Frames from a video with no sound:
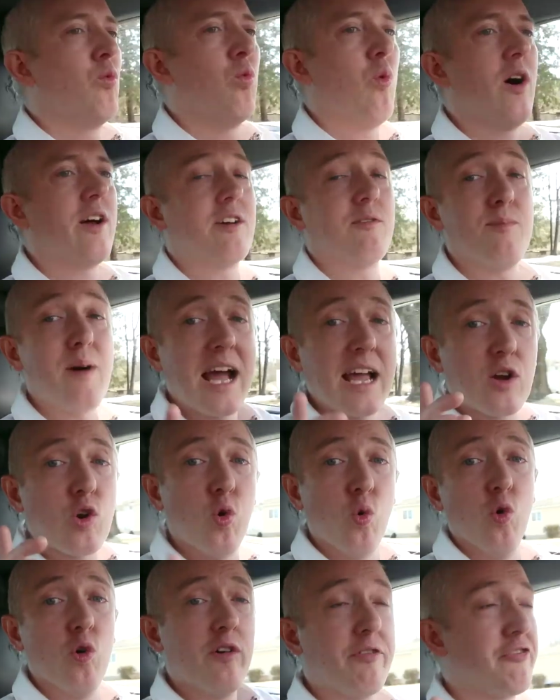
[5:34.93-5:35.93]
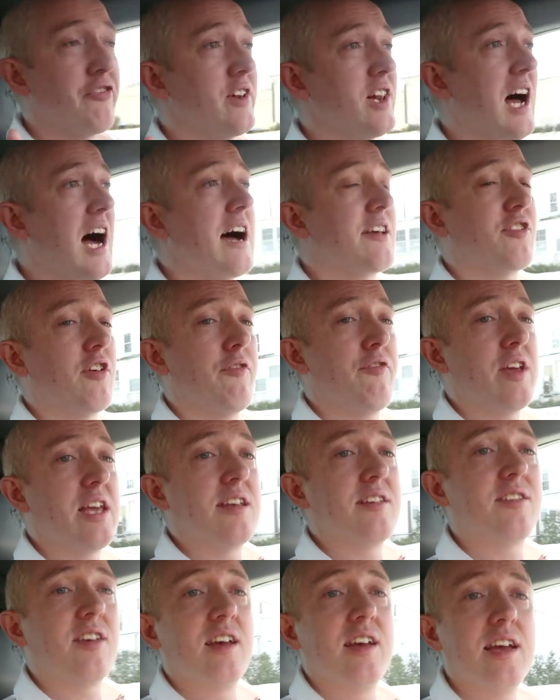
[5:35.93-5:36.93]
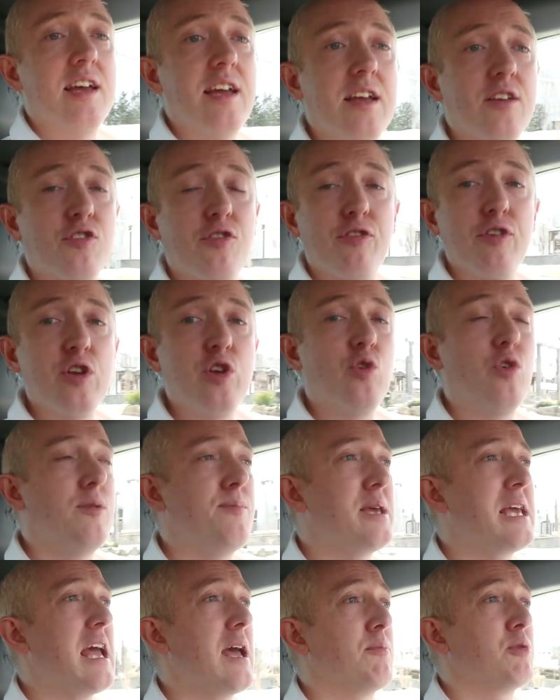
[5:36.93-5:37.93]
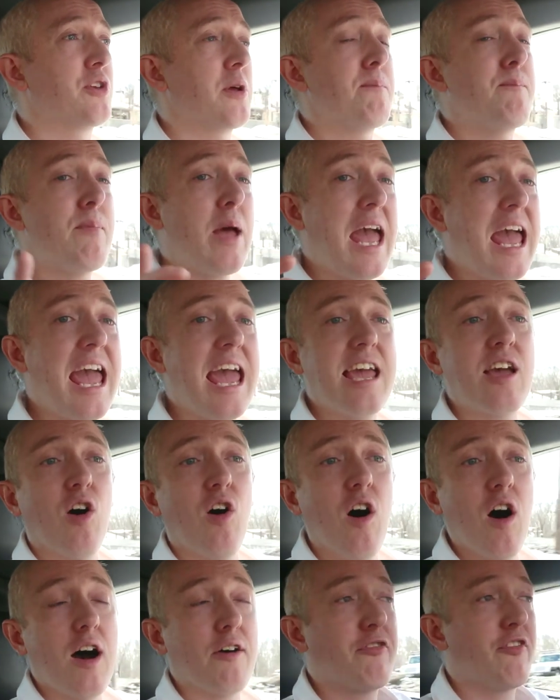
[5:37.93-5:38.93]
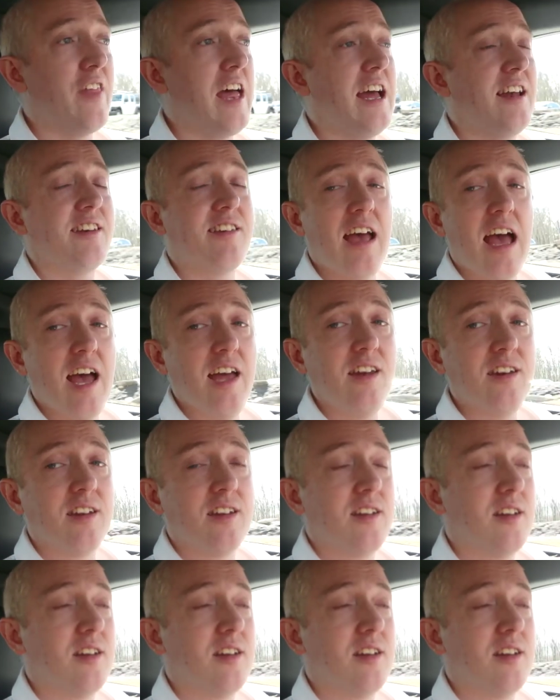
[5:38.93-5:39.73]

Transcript: One of my core philosophies is for you to be able to pay off that debt